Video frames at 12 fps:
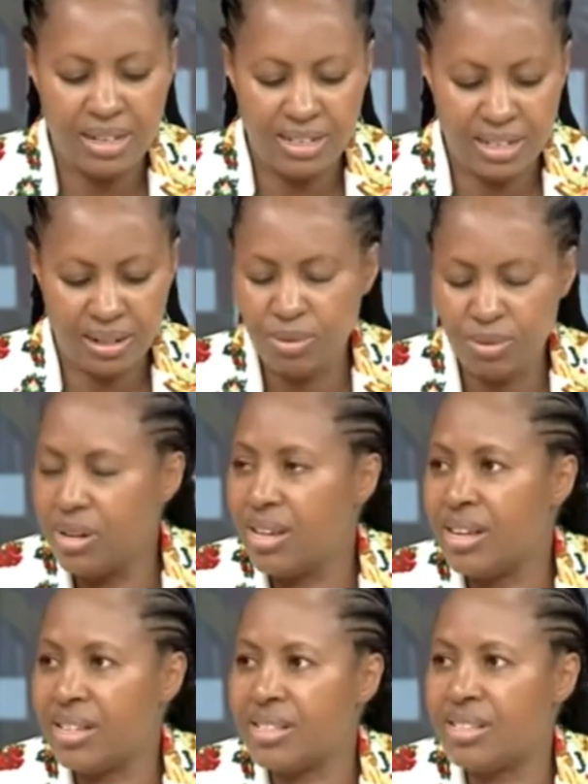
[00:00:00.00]
And it's a
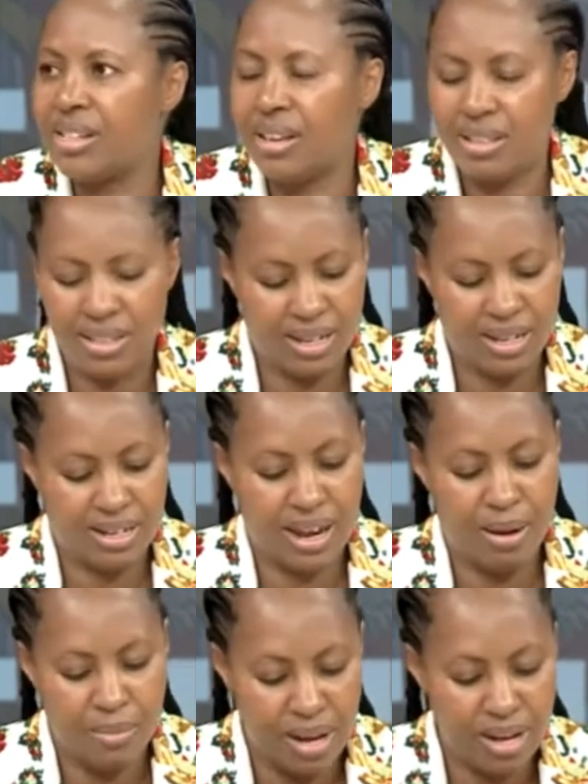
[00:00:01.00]
good gesture
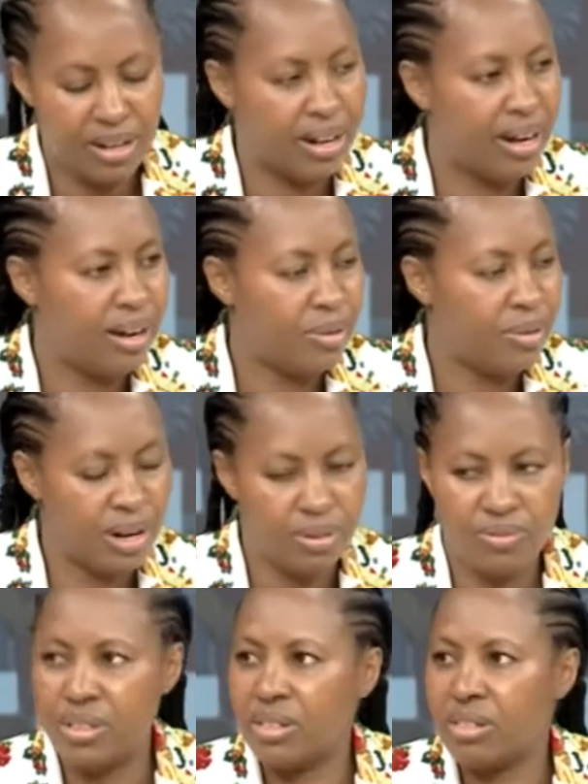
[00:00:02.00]
that America,
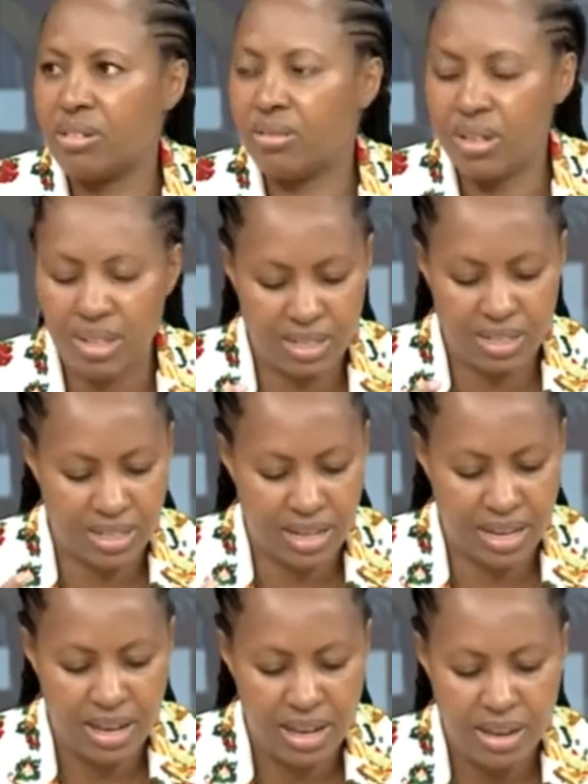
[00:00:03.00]
one of the
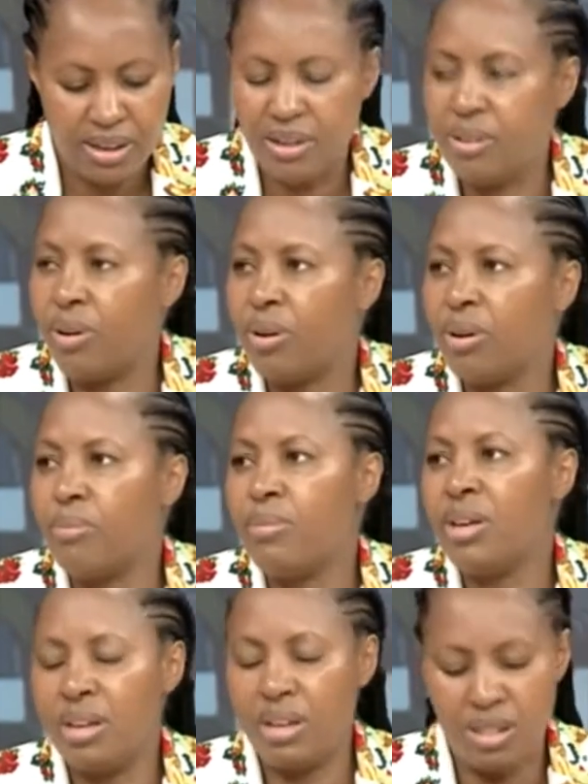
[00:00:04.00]
strongest
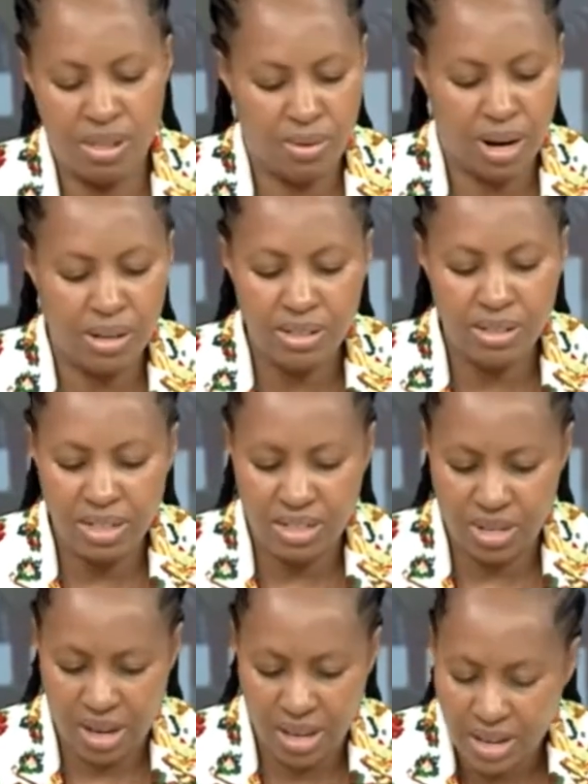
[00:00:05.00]
economy in the
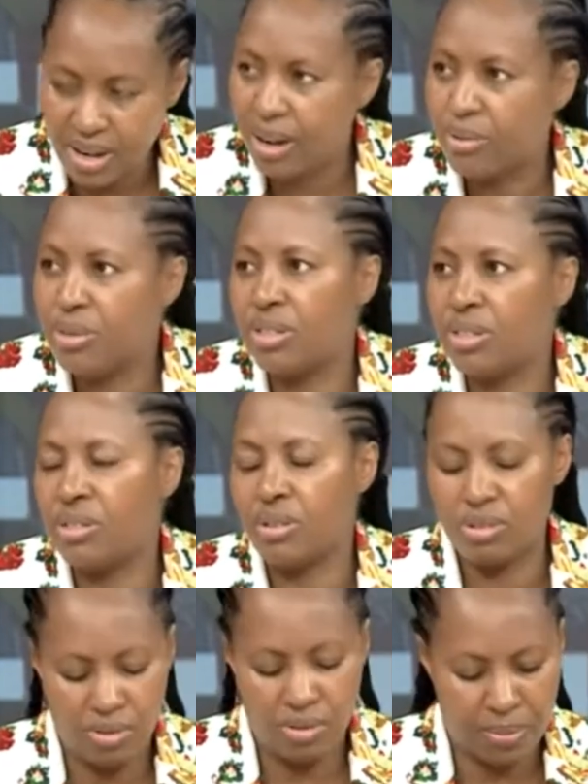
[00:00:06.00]
world, China, which
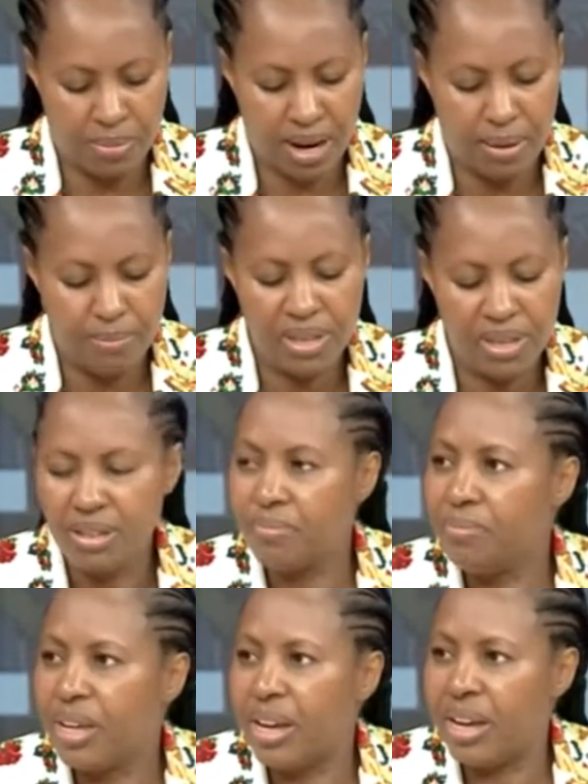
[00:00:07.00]
is also upcoming,